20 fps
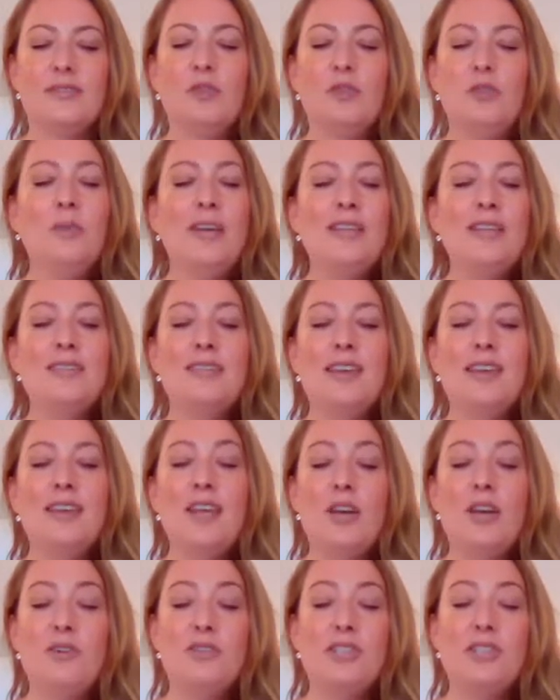You may
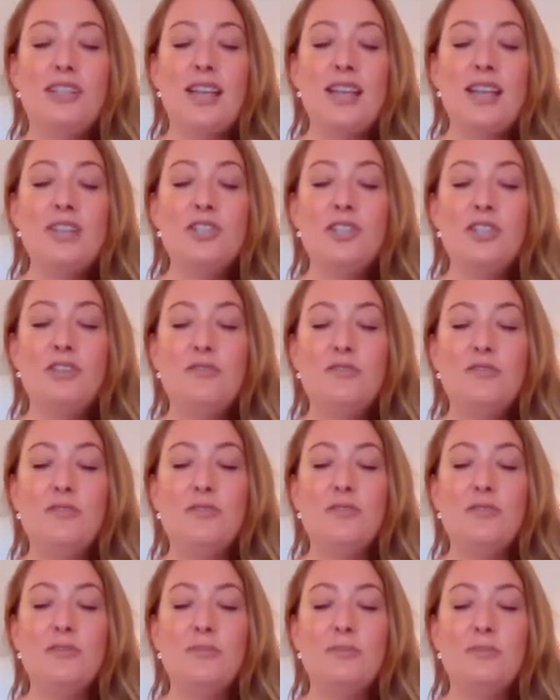see her as an energy
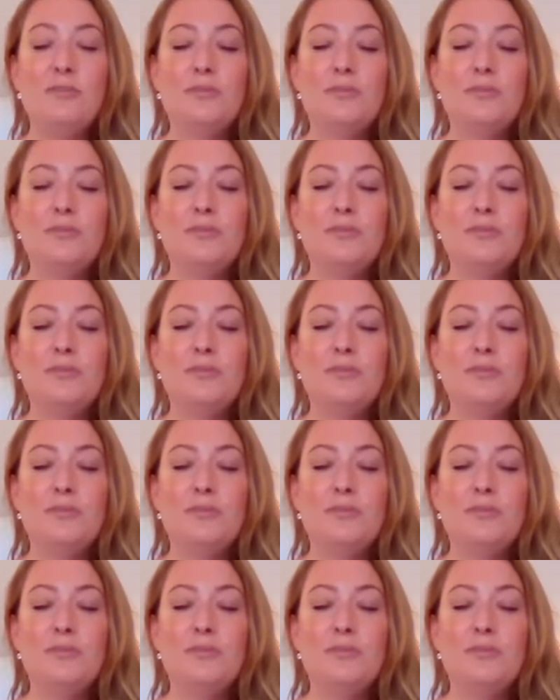form,